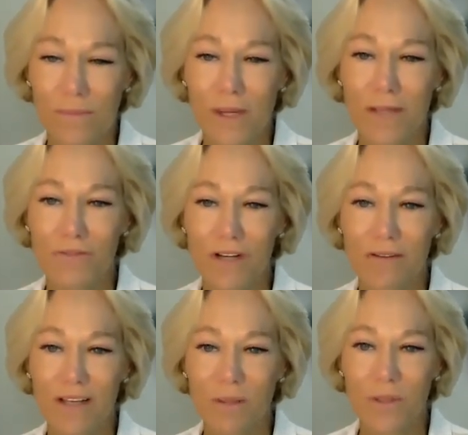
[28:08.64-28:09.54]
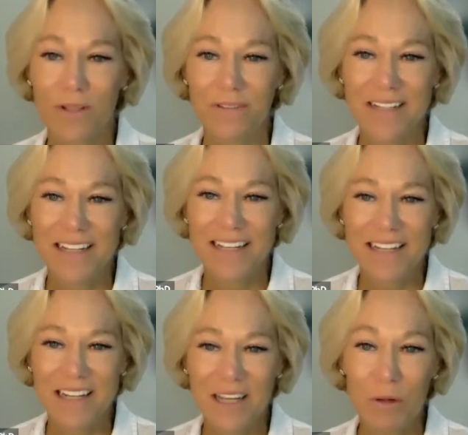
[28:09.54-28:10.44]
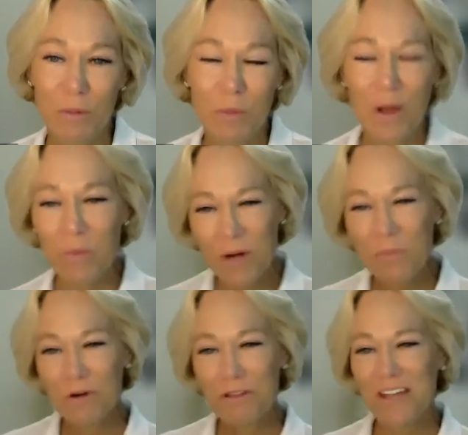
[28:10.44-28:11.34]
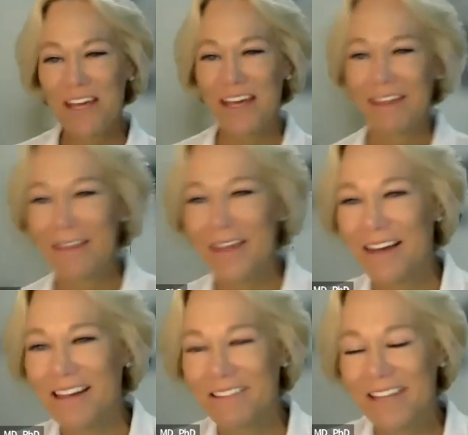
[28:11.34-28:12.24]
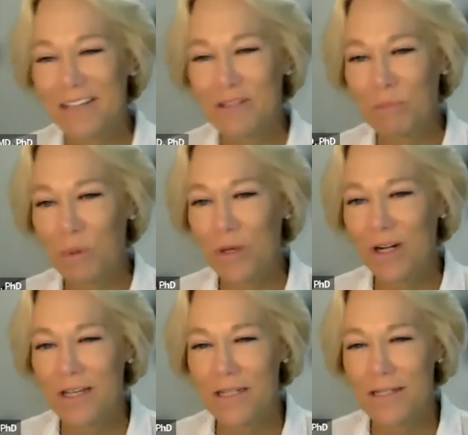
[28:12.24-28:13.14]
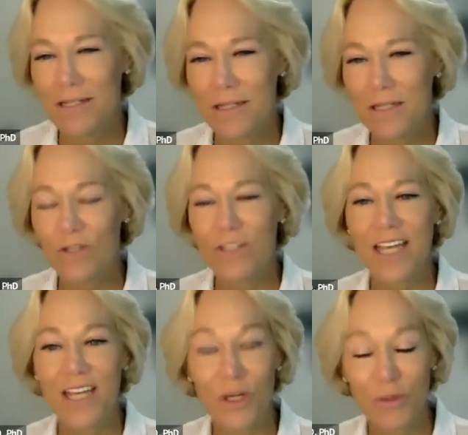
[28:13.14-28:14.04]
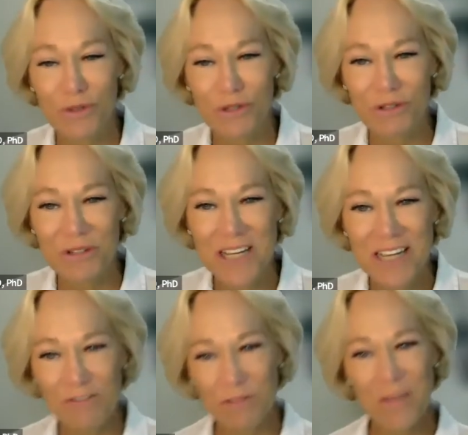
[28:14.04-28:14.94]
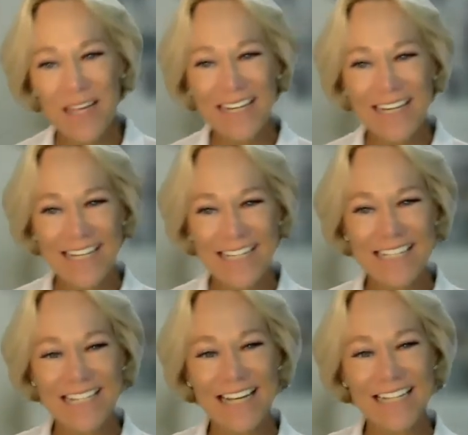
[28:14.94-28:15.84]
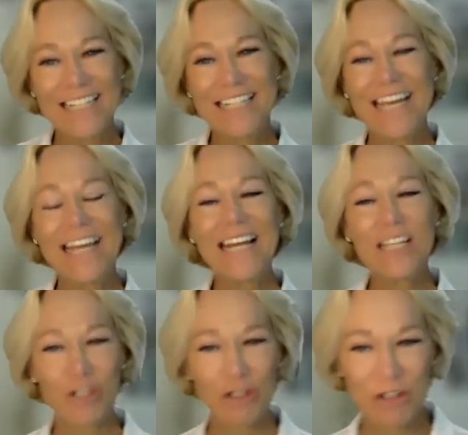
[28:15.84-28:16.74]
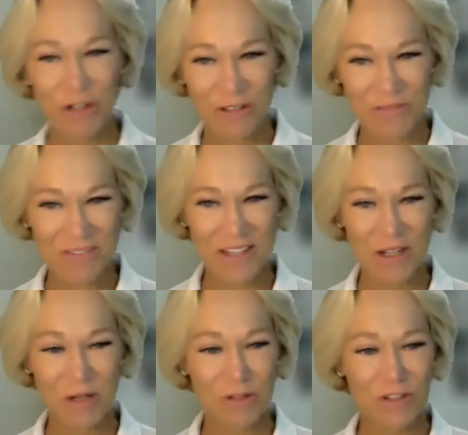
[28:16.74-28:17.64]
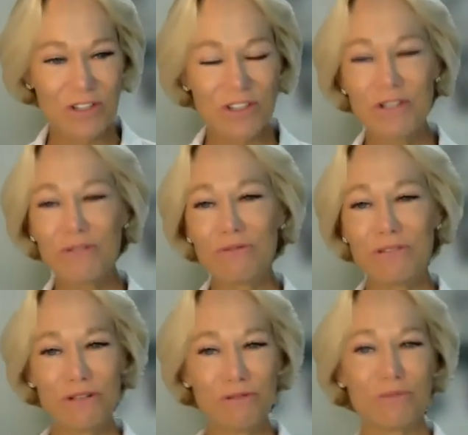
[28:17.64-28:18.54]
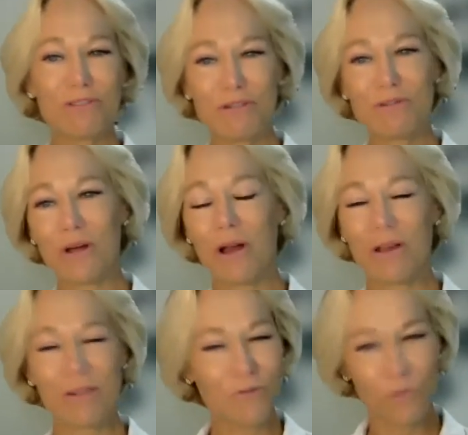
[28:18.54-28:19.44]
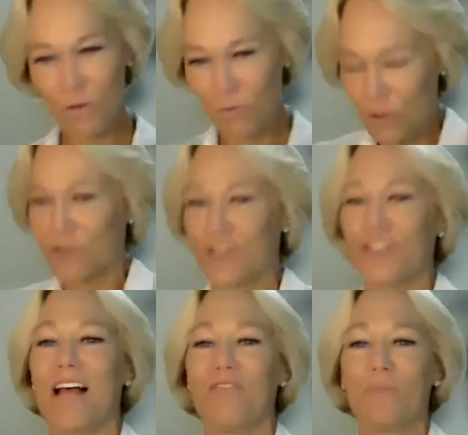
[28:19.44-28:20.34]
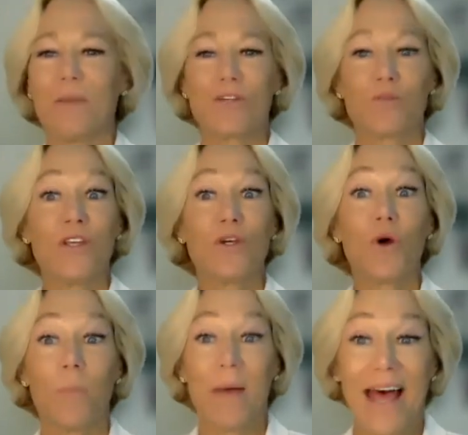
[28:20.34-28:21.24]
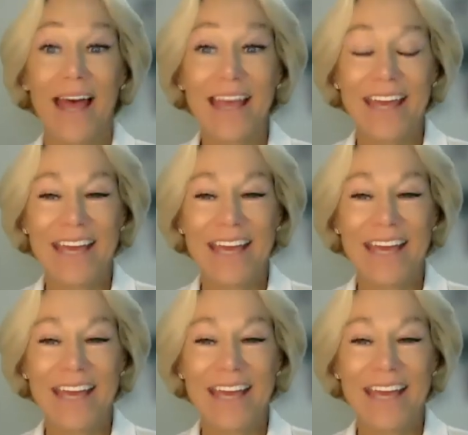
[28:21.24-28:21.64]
That's really valuable. One more thing that I think is important is to take notes. For me, at least, a daily journal. Just to talk for yourself, because when you go back